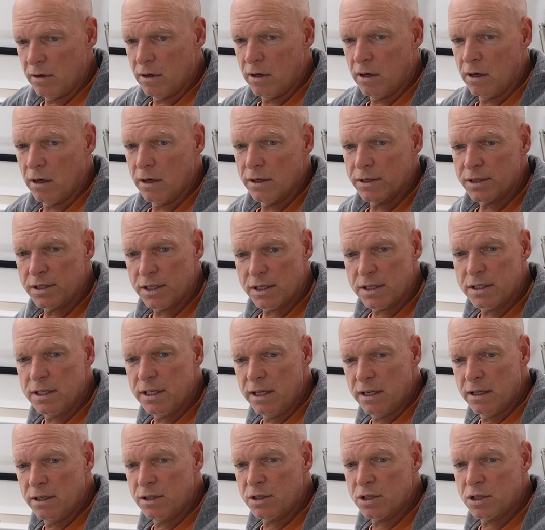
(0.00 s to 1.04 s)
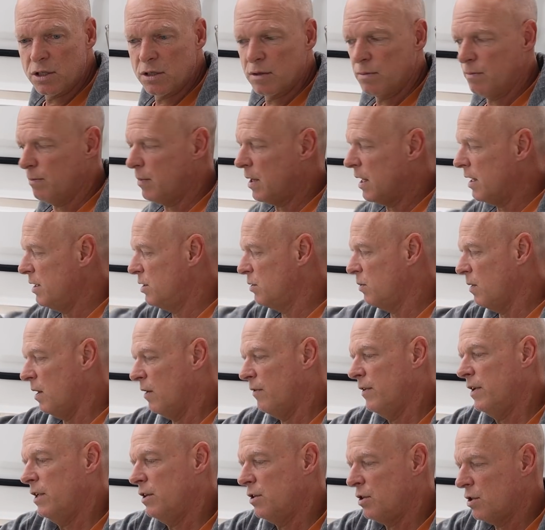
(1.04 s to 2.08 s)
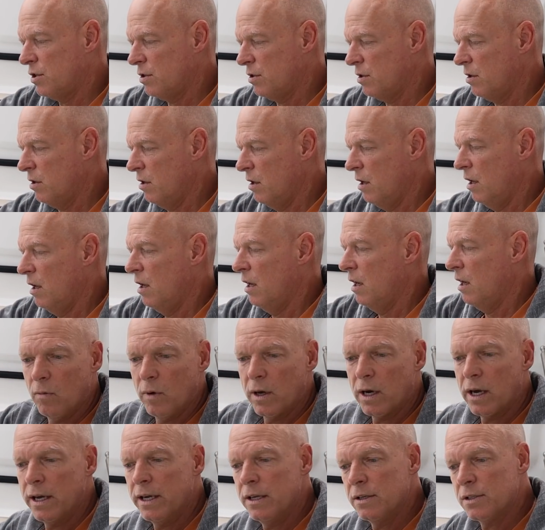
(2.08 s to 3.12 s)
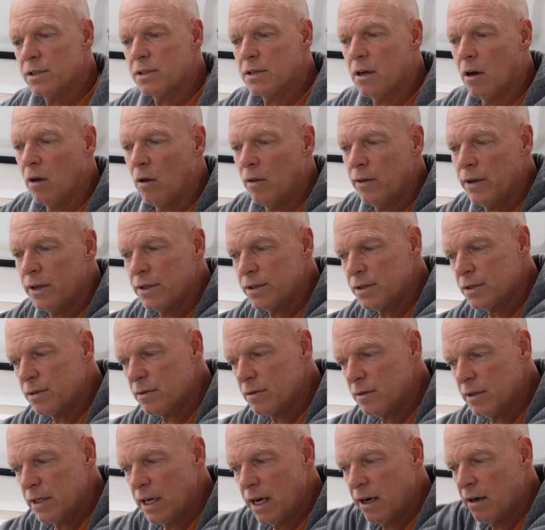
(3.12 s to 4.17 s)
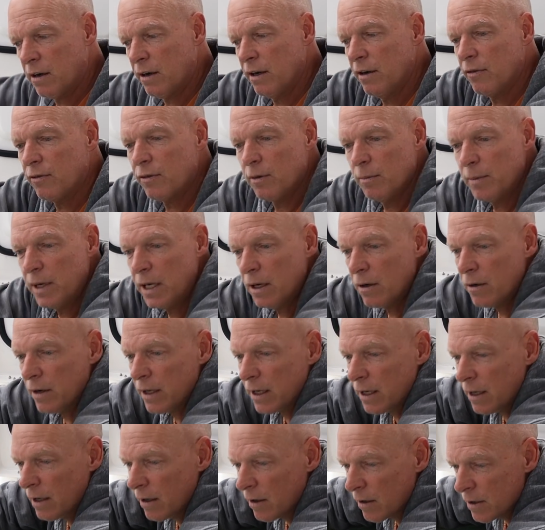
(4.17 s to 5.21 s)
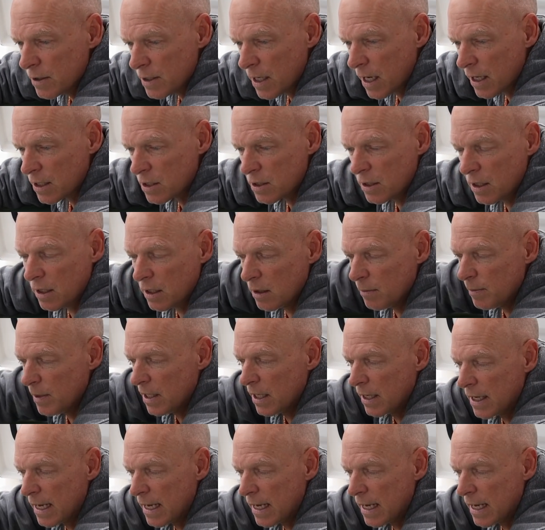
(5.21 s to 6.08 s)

60-inch by 12-inch. When I install this, the area from here to here is actually going to be a